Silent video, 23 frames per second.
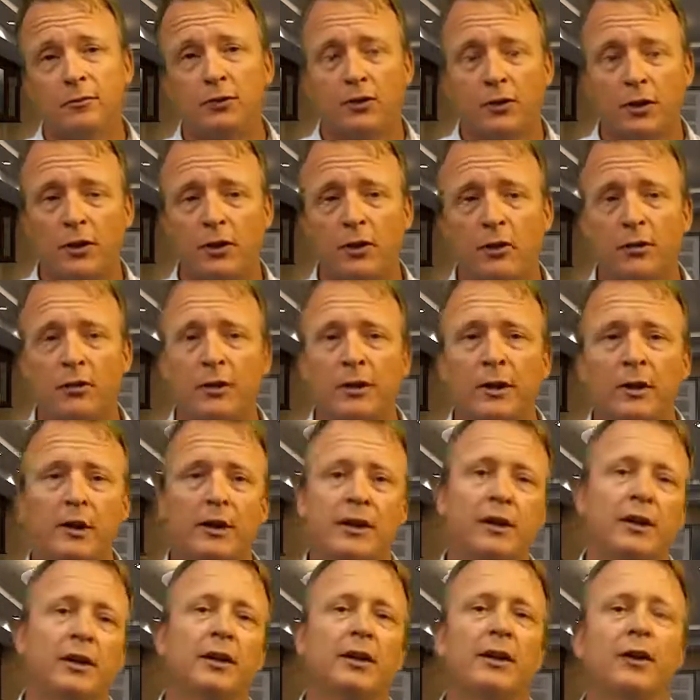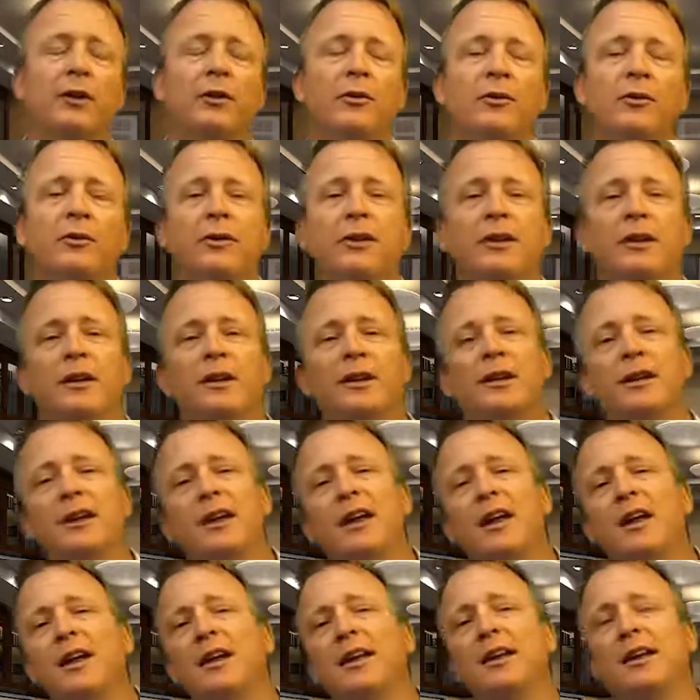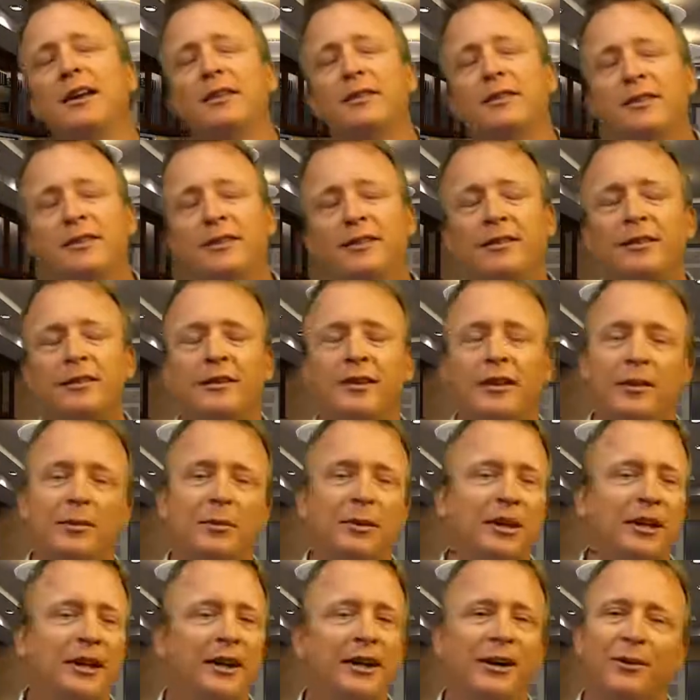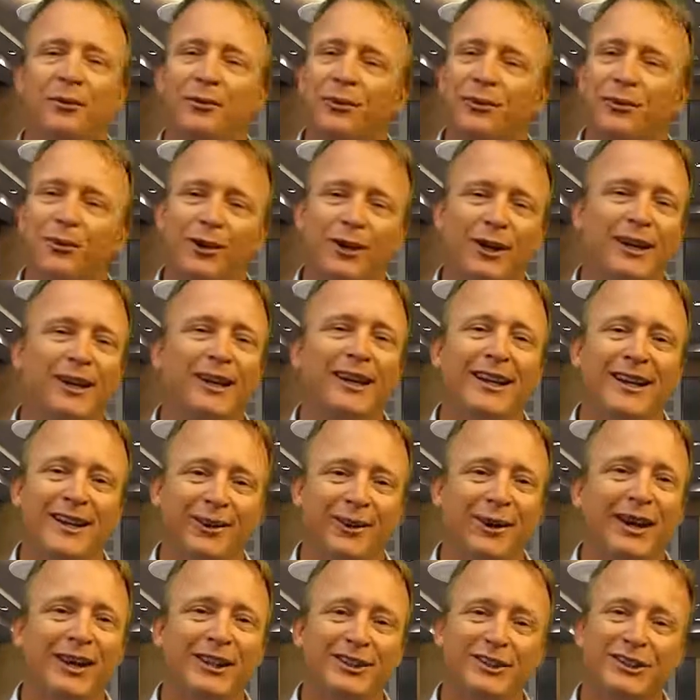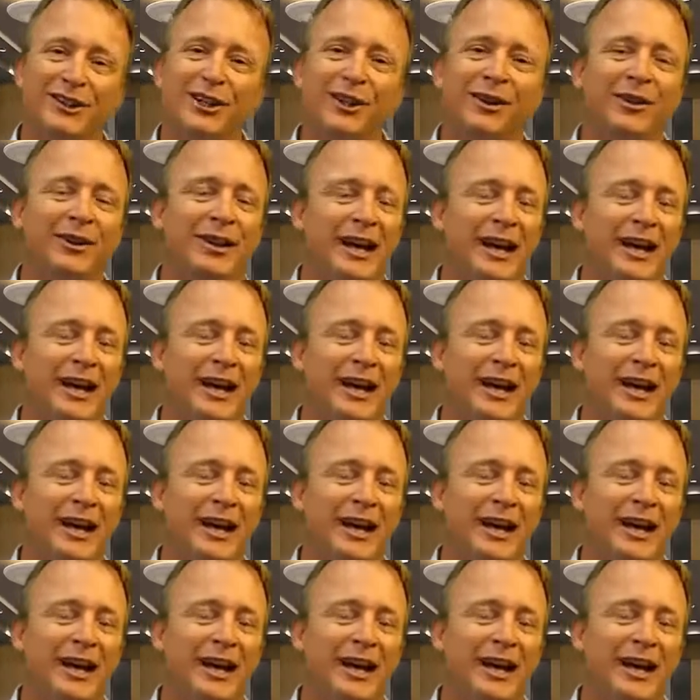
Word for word: So, you know, it's going to be a really great show,